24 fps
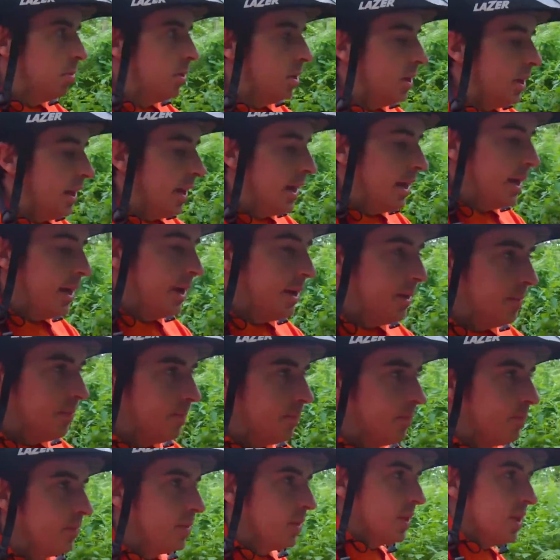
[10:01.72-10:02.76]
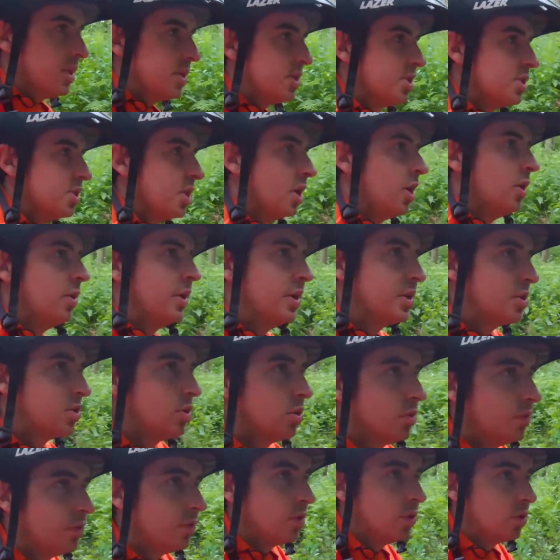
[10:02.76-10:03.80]
but this is always
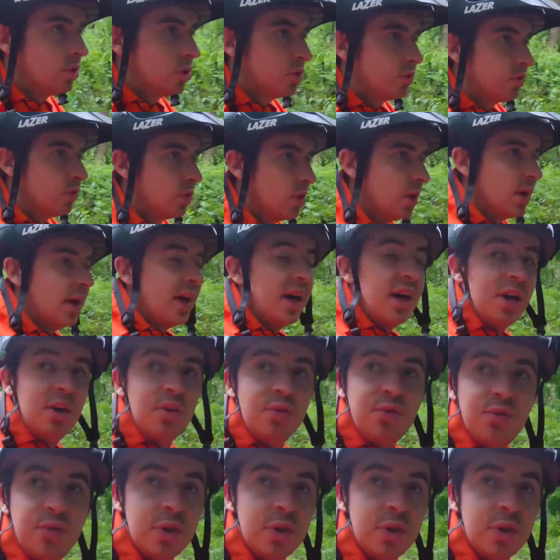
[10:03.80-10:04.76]
good fun just for a laugh.